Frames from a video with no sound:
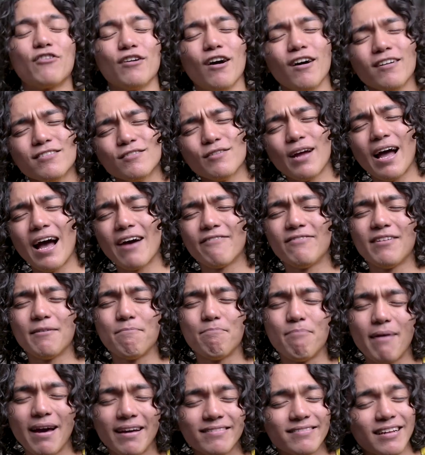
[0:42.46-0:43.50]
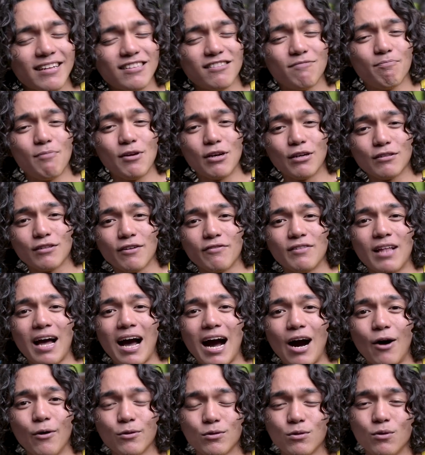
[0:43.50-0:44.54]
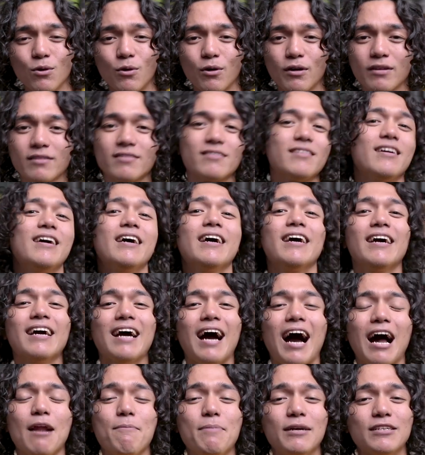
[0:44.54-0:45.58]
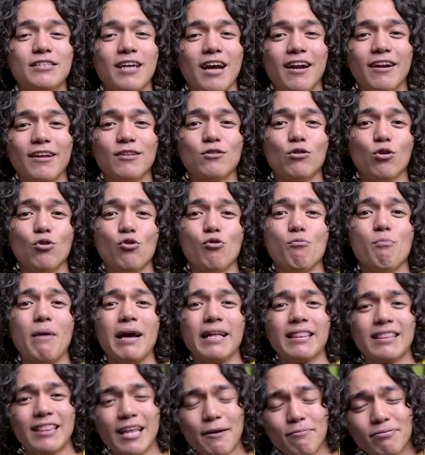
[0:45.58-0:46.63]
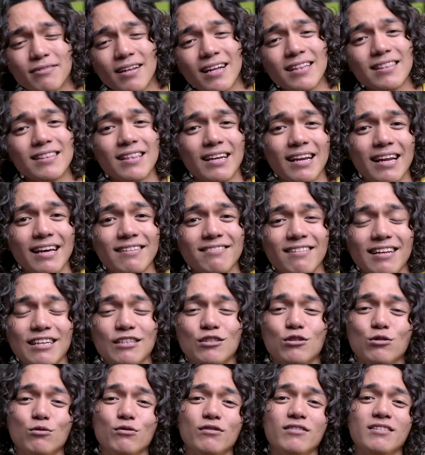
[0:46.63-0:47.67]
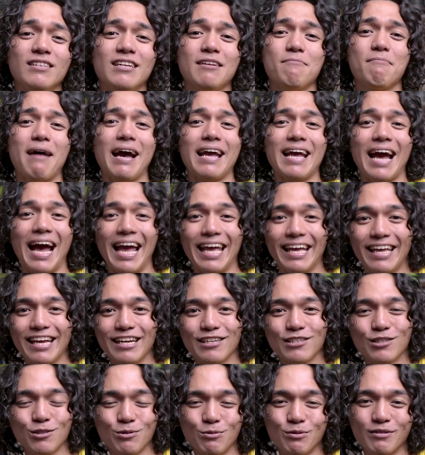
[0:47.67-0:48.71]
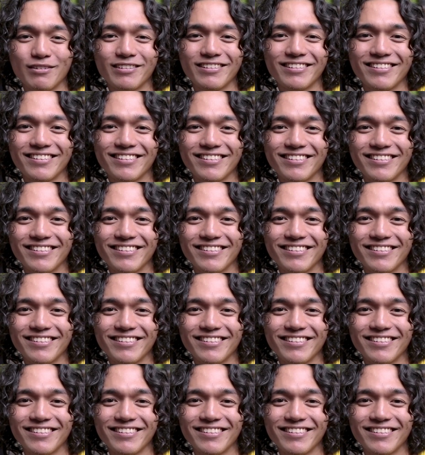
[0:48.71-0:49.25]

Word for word: For us to have the best experience of the outdoors, I'll be sharing to you my tips and tricks in choosing my hiking shoes.